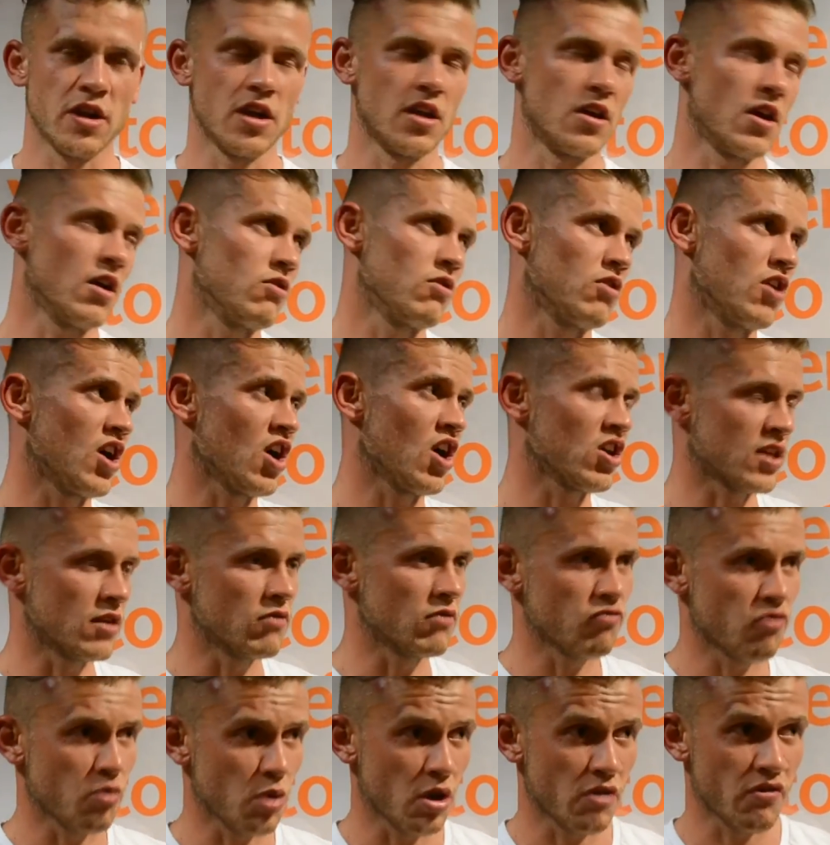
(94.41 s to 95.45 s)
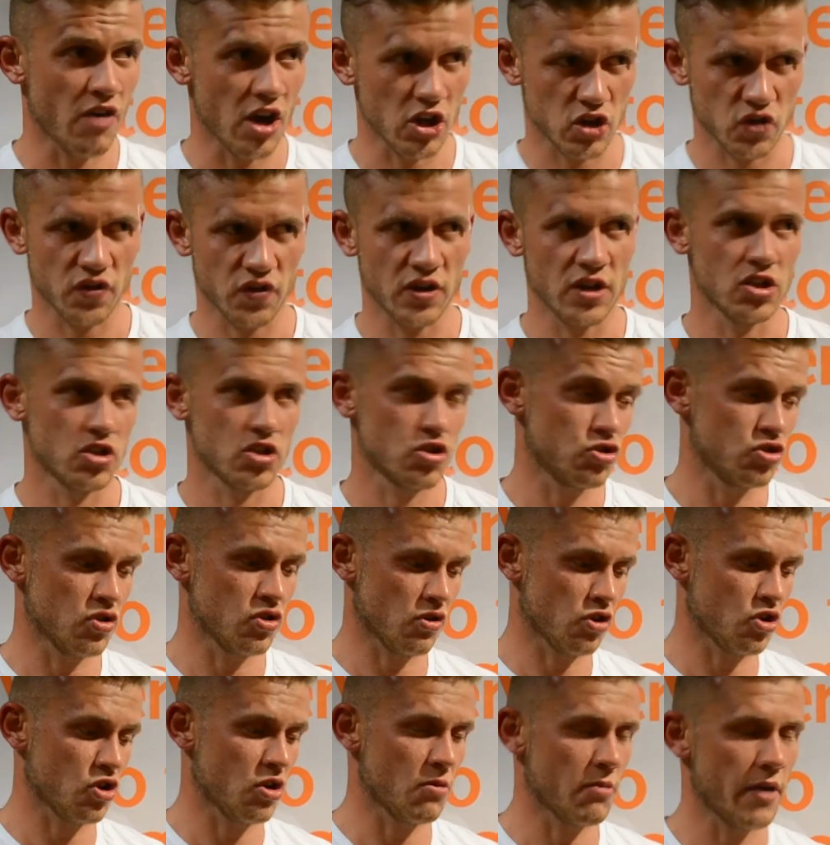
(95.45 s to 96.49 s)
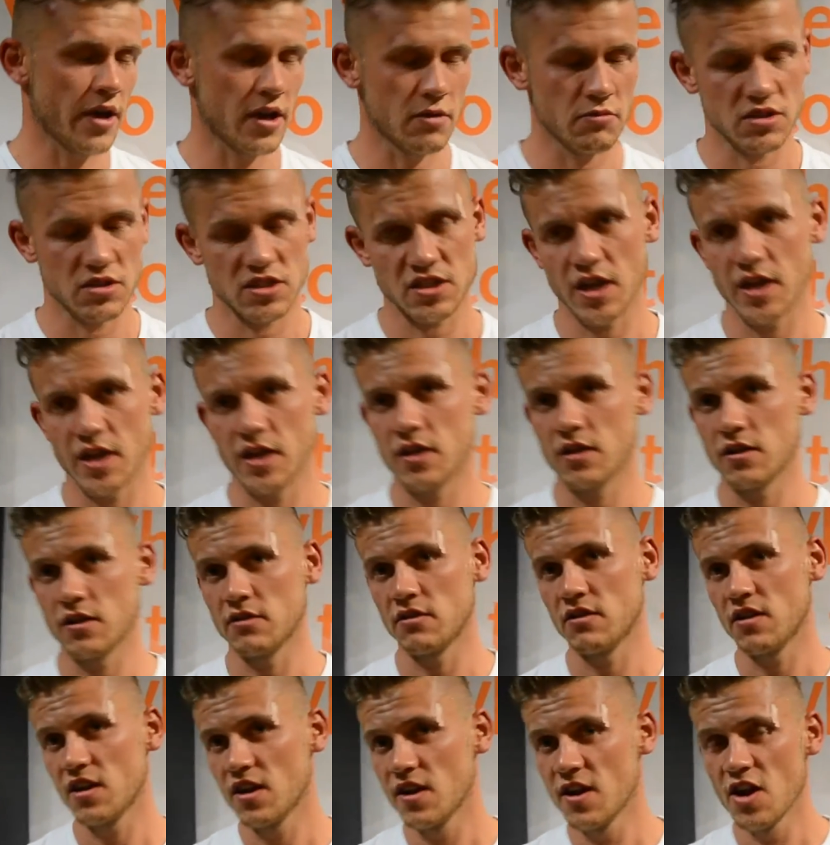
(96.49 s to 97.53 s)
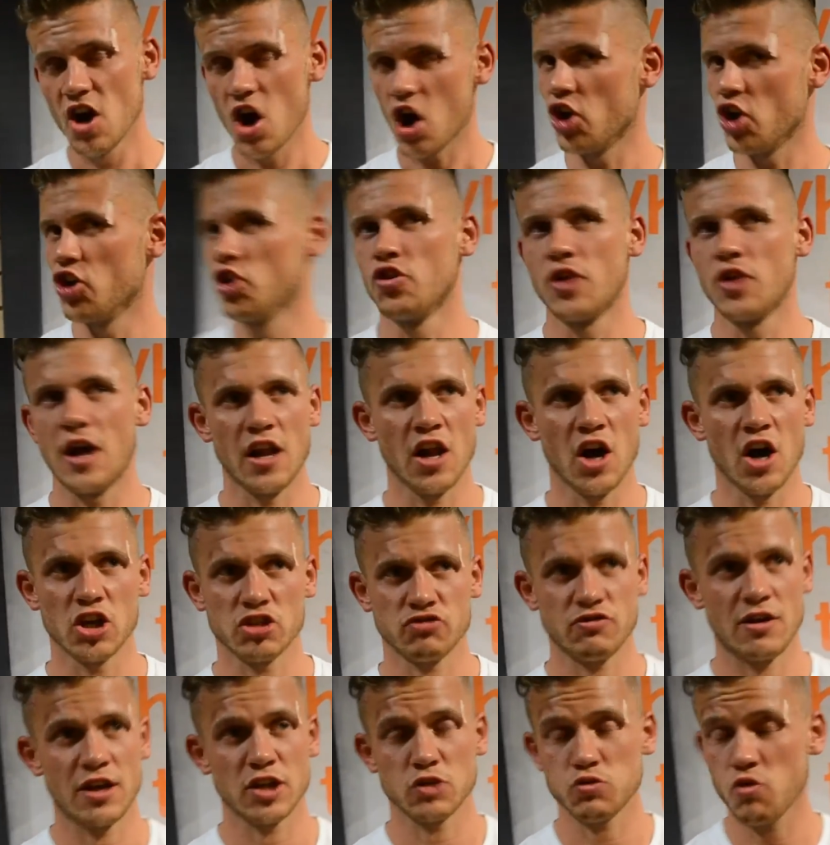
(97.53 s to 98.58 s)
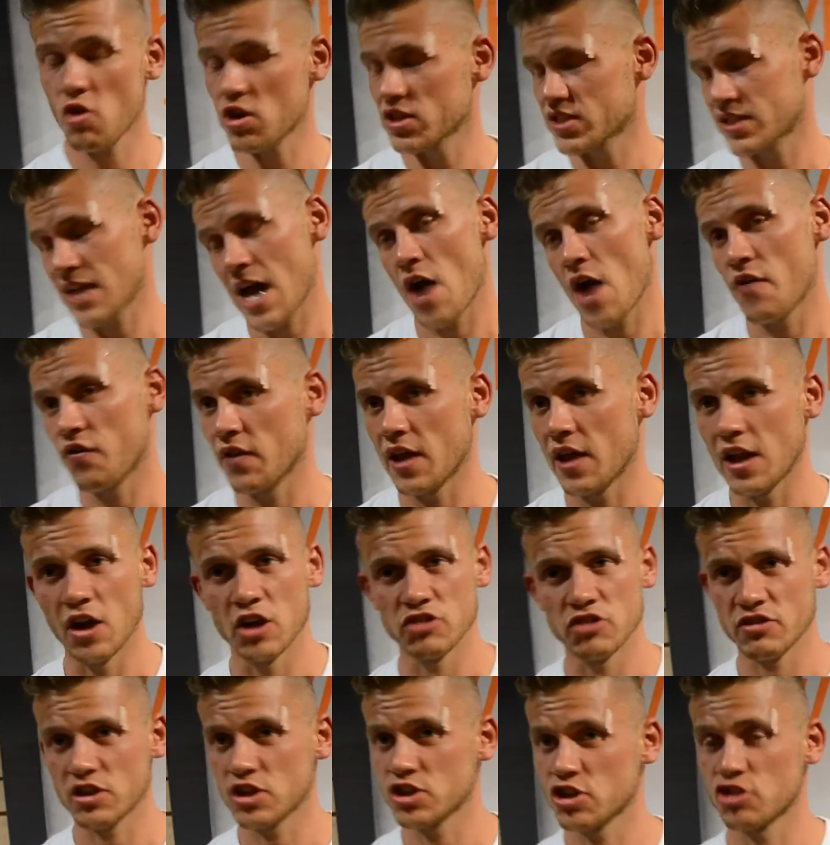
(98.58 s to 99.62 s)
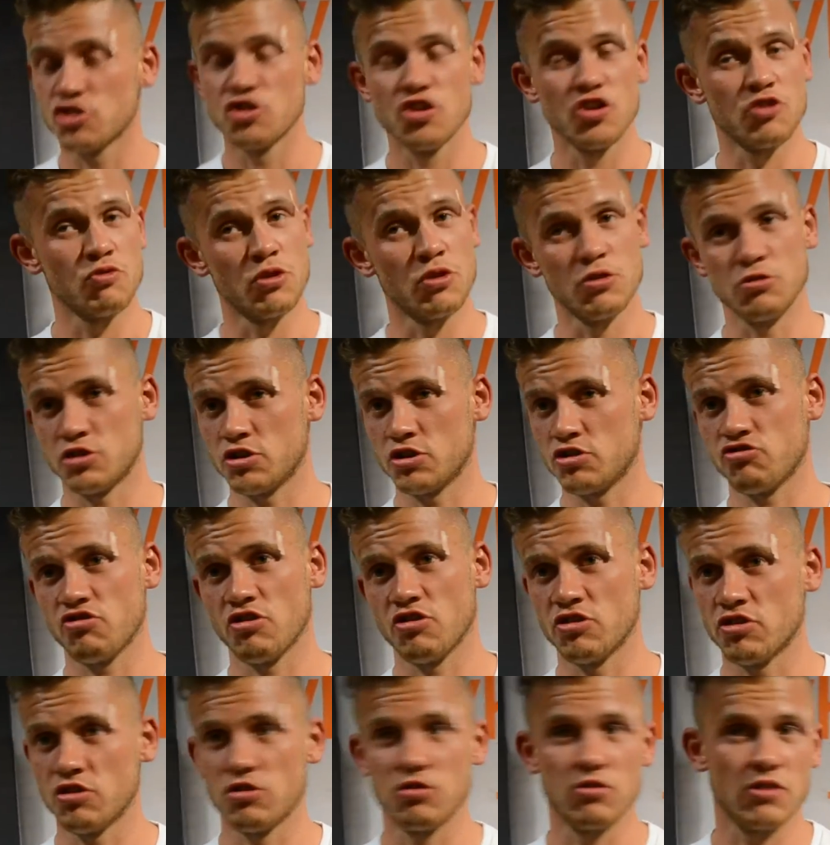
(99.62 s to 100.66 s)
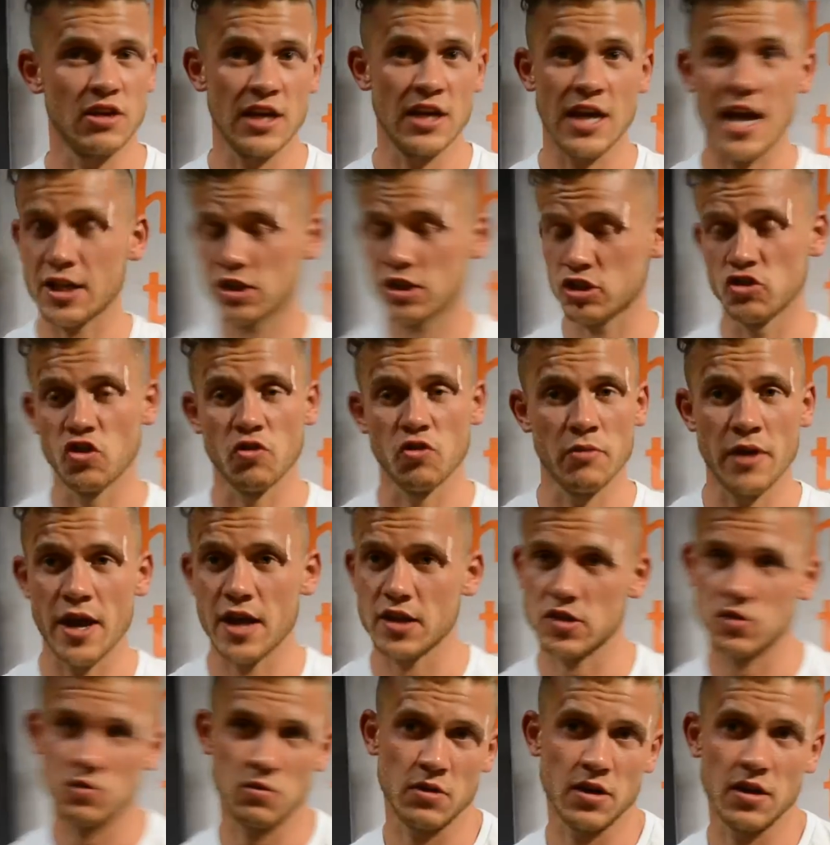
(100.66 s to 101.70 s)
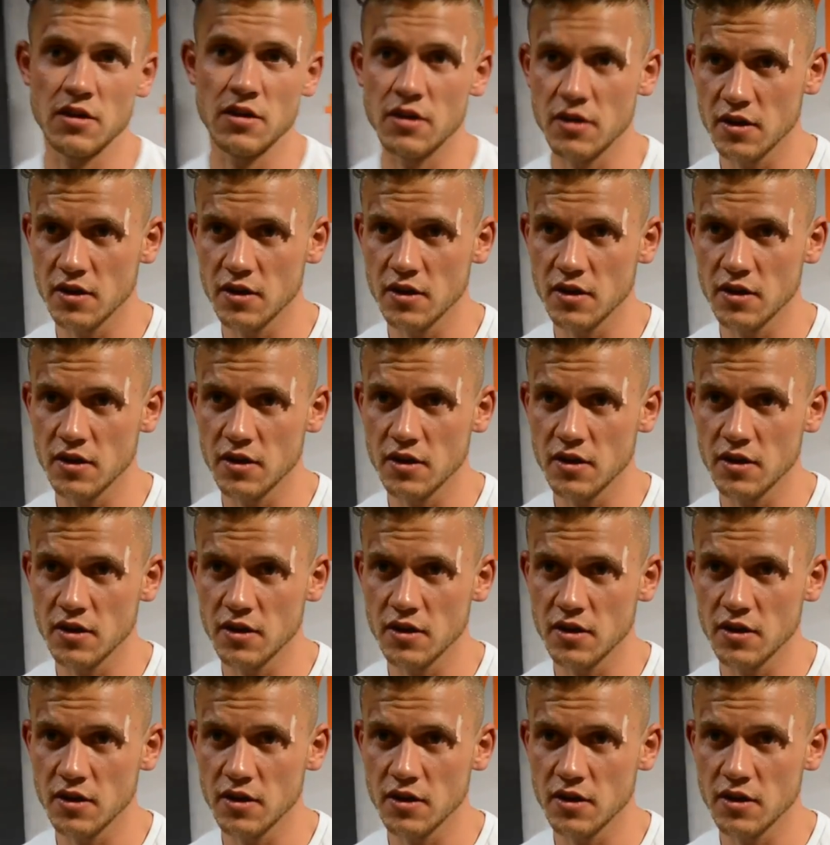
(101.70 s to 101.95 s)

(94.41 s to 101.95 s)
You know, I didn't want to rush things because I could have made a mistake. And I knew that last round, that's why I sat off on that last round, because I knew what he was going to try and do. He had to knock me out to win.